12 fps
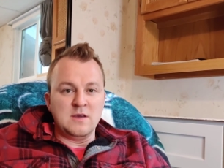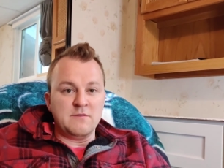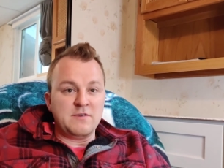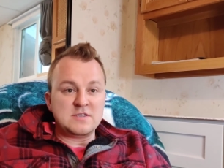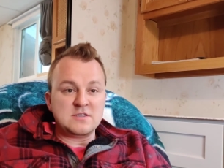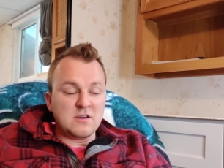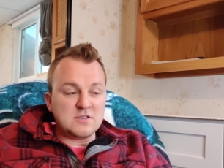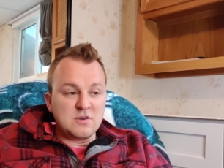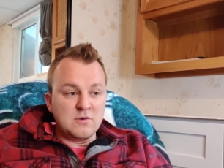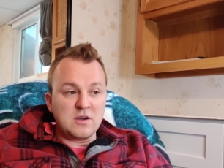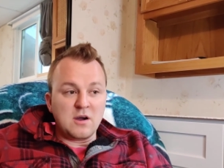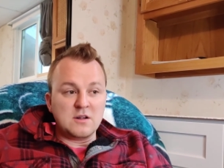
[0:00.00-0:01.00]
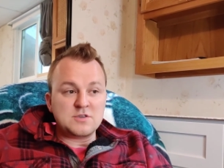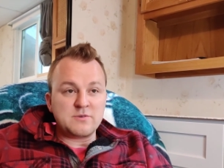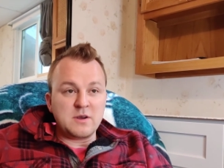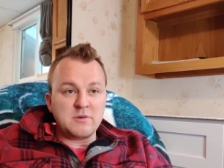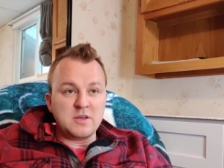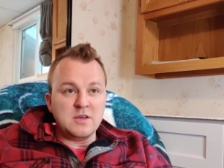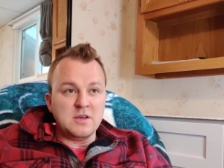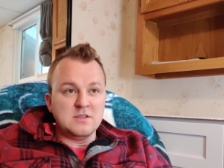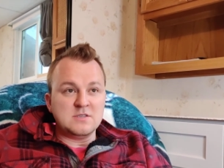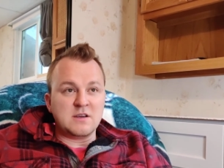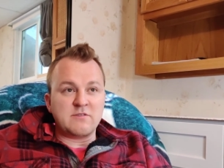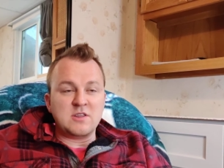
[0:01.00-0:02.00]
If it starts going contrary
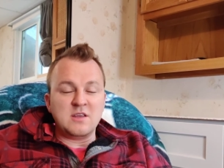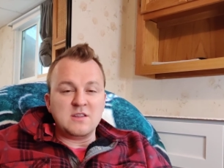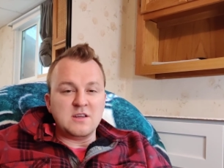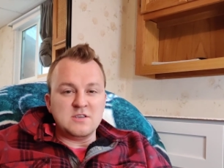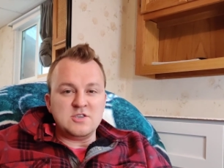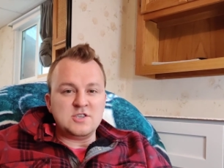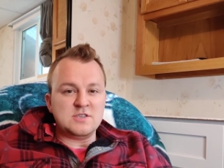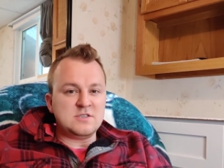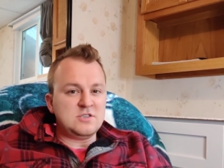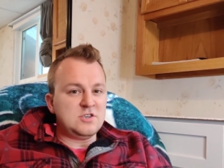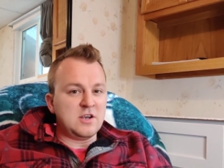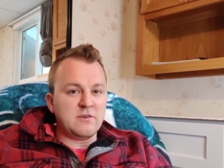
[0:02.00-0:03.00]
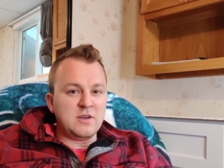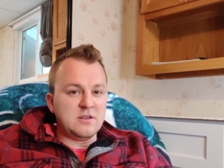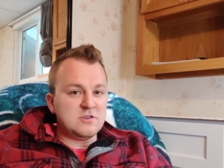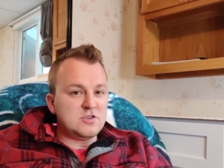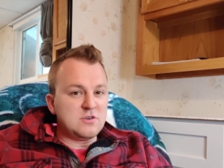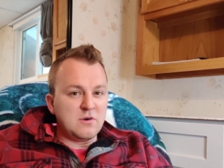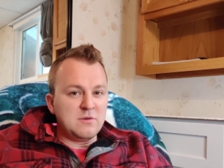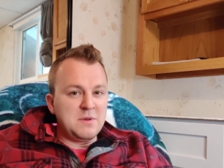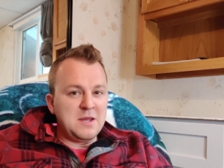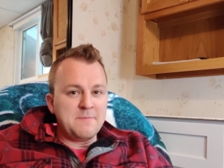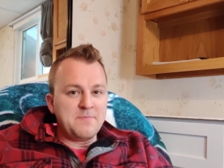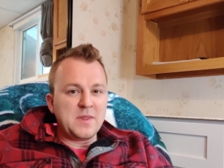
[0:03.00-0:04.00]
to everything that he's sharing and showing
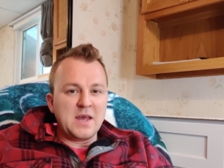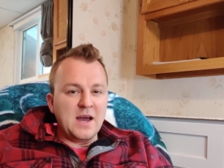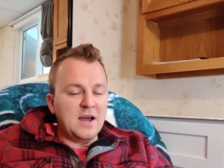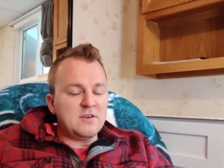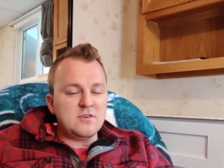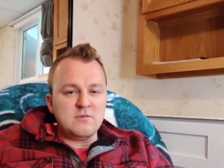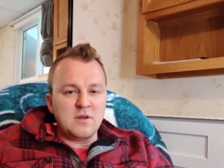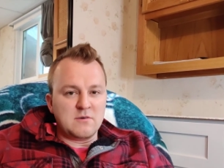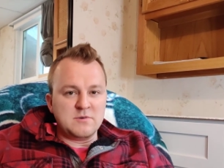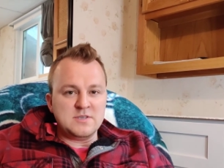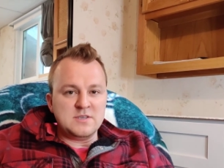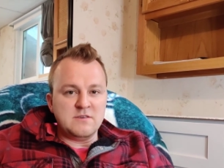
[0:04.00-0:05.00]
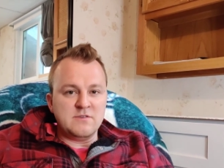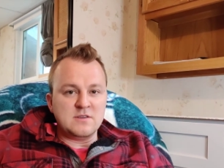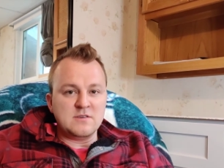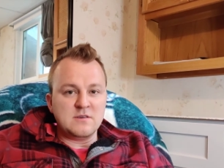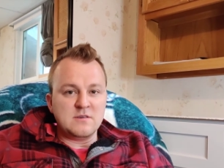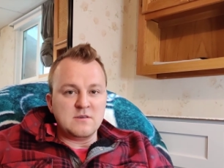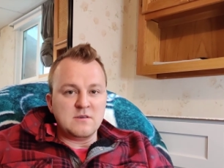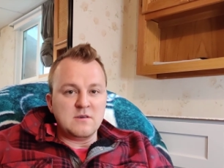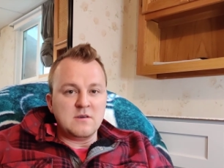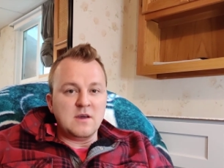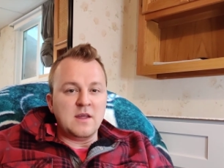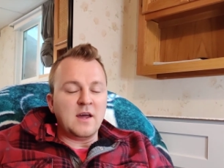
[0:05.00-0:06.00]
me, I do not receive it.
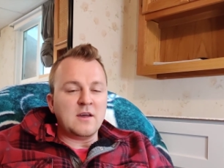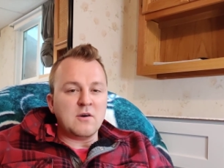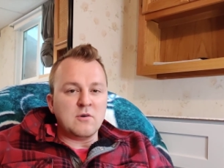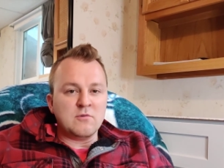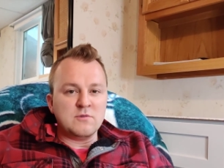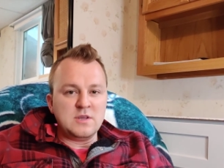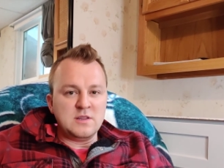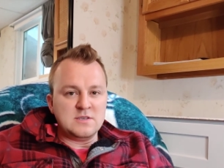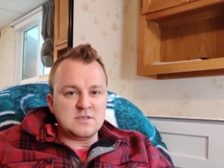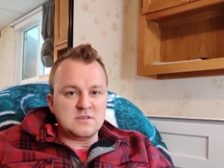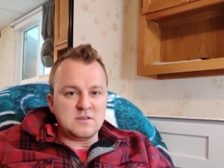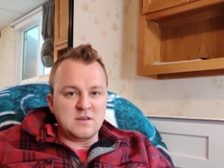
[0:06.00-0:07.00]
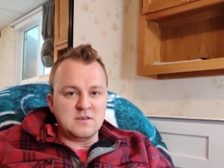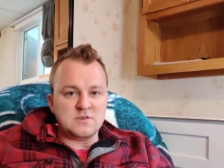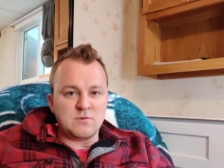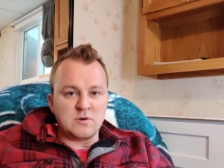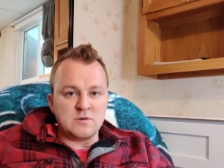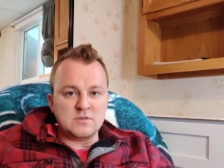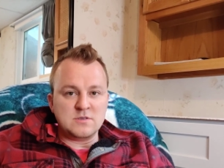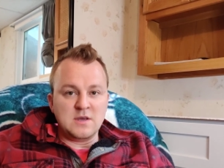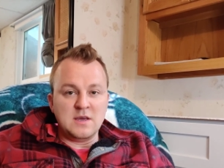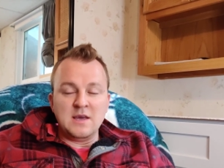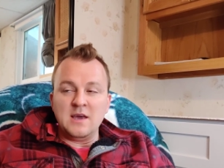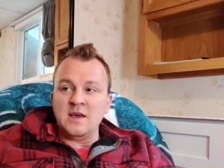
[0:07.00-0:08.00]
And I only listen to his words.
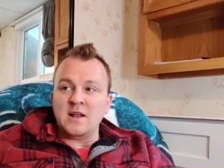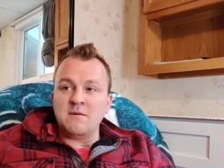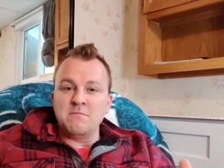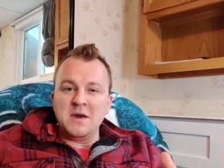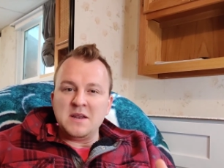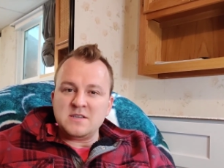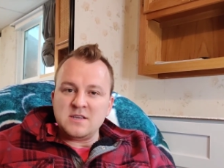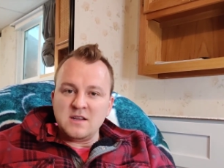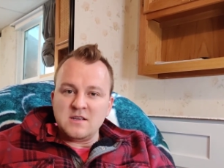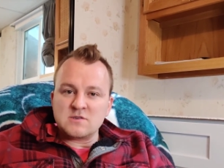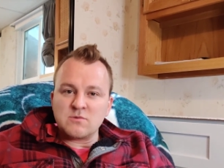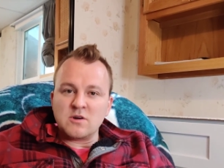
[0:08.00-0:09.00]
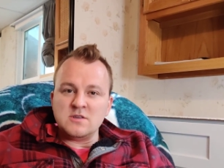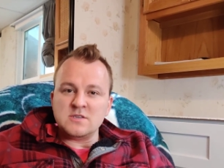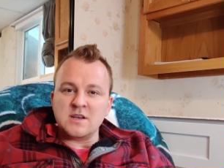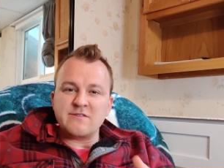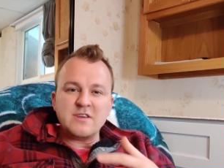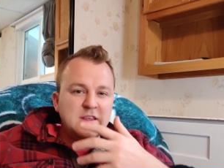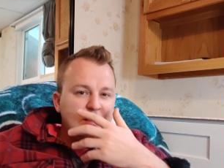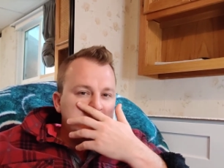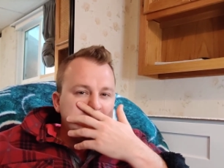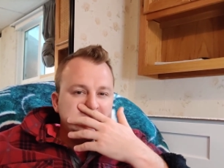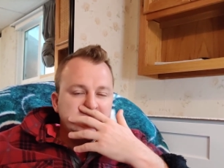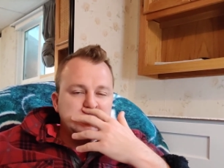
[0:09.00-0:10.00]
And I meditate his words, and everything
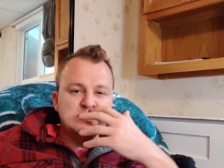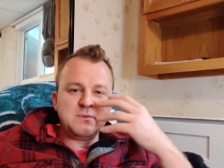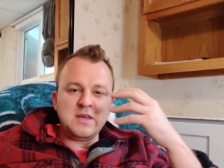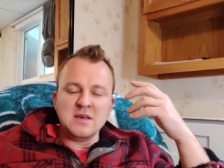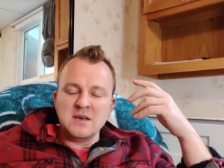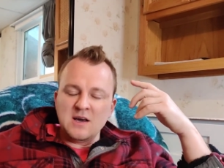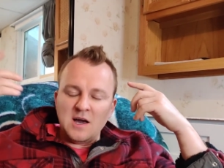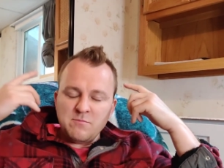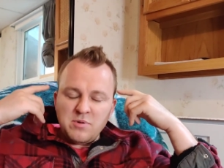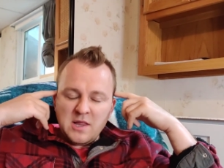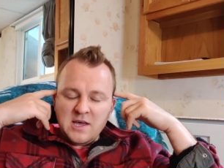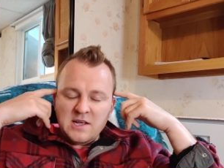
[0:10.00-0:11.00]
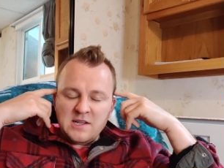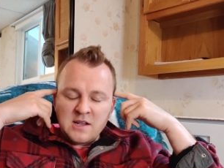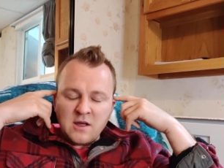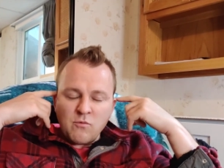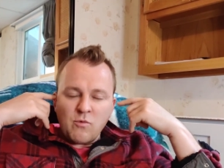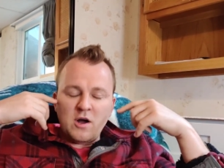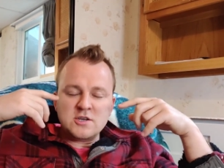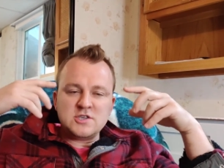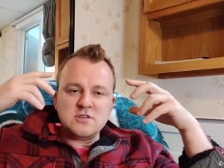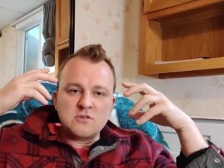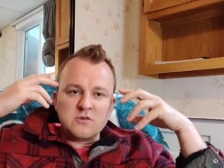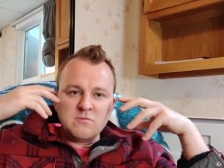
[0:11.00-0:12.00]
that he says to me, I play it and I
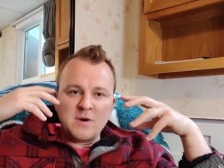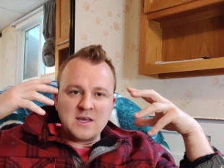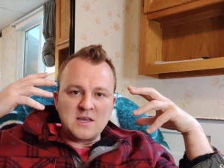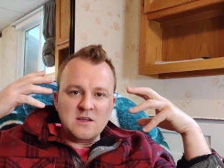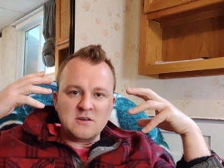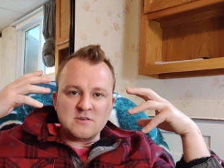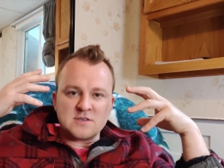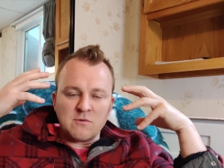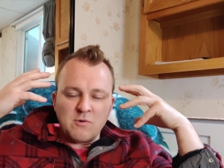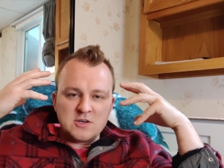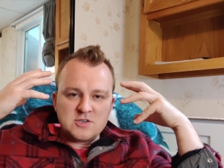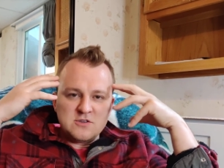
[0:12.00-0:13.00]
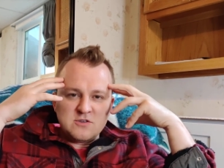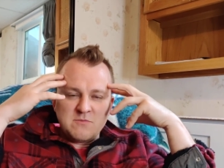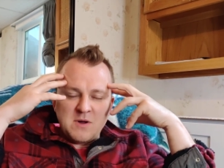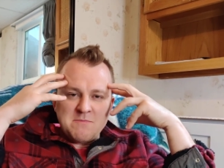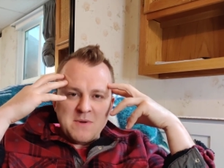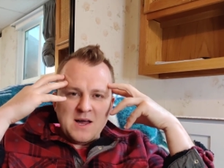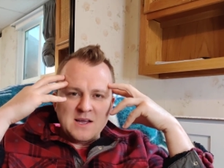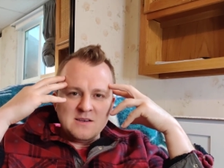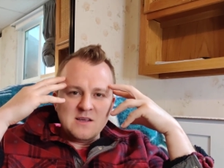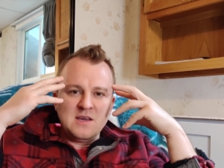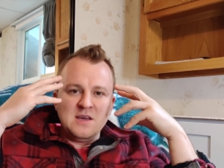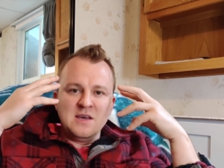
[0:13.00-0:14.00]
wash it through my ears. I wash it through my mind,